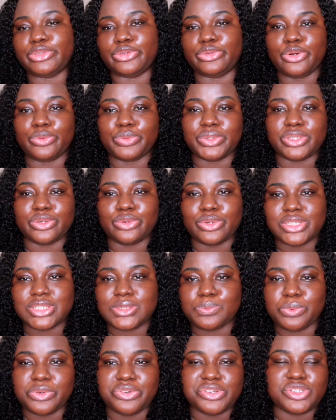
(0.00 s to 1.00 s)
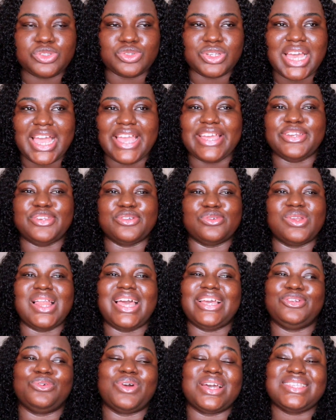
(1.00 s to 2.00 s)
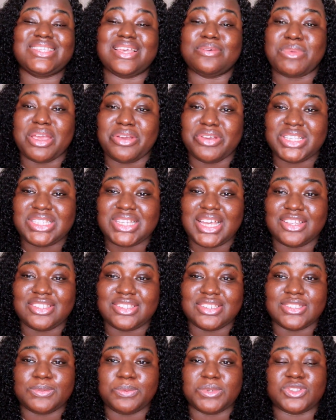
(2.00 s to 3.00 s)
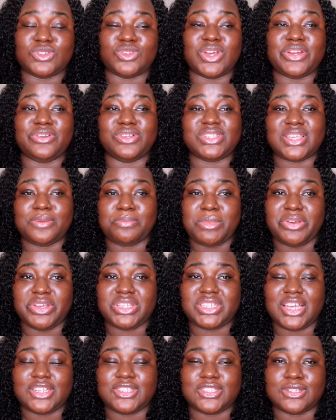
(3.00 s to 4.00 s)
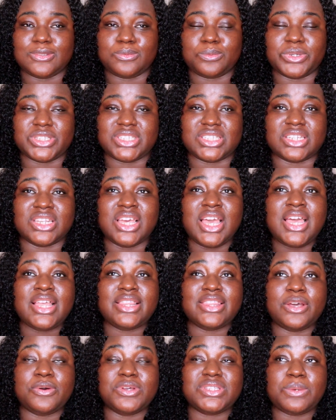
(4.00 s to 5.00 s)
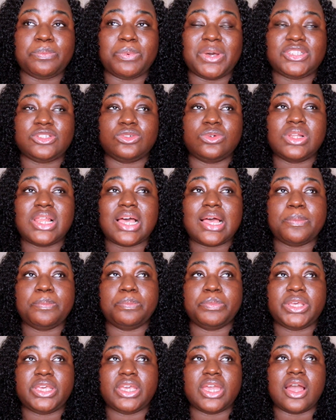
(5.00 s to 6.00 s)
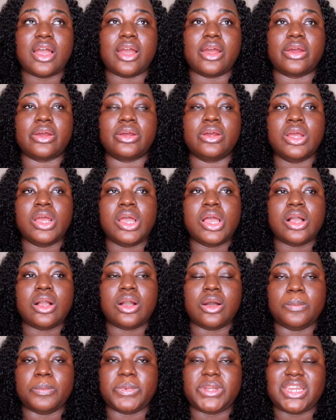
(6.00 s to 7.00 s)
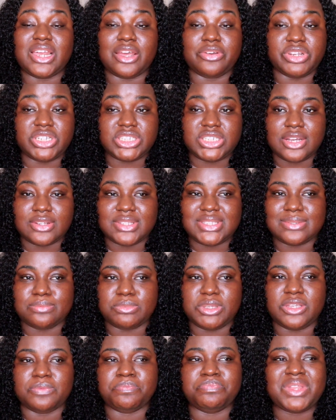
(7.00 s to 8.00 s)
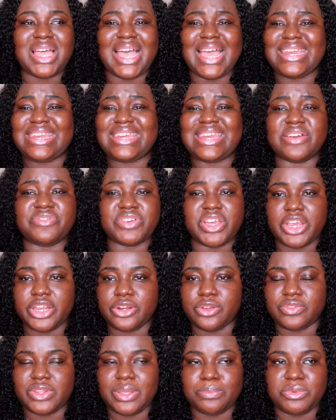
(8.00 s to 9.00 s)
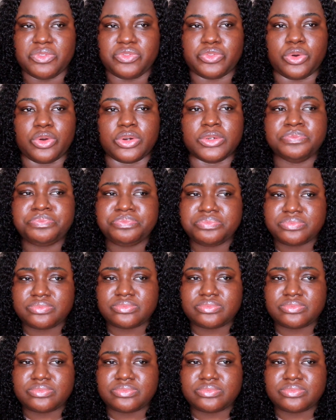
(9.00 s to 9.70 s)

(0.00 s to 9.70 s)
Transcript: you go with the Holy Spirit to guide you. Like, do I send my rate card to this person? Do I not send my rate card to this person? There was a particular P R company that reached out to me. I'd never heard of them before.